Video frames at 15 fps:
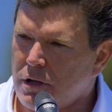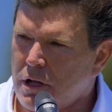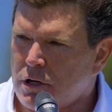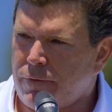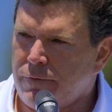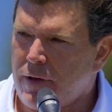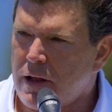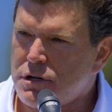
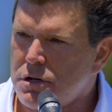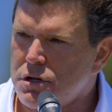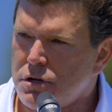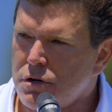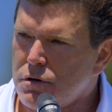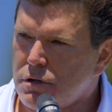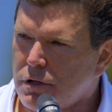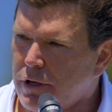Conventions
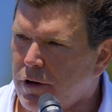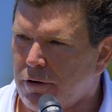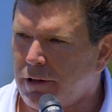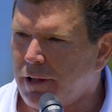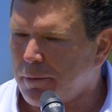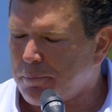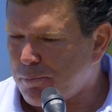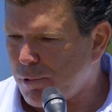usually are
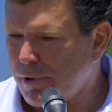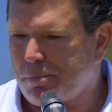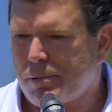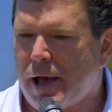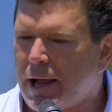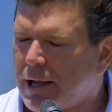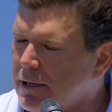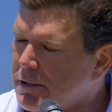like
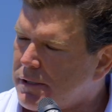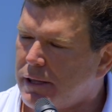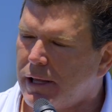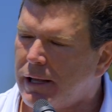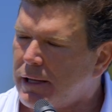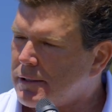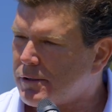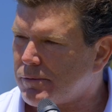prepackaged
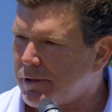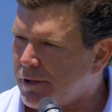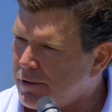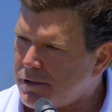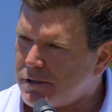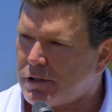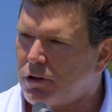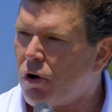things where they're
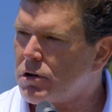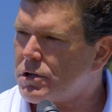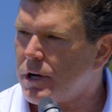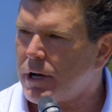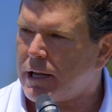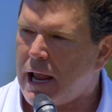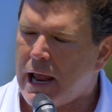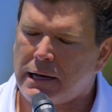just launching
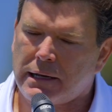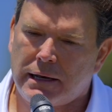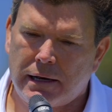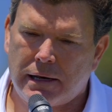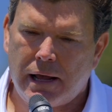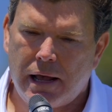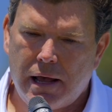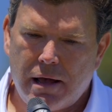a candidate,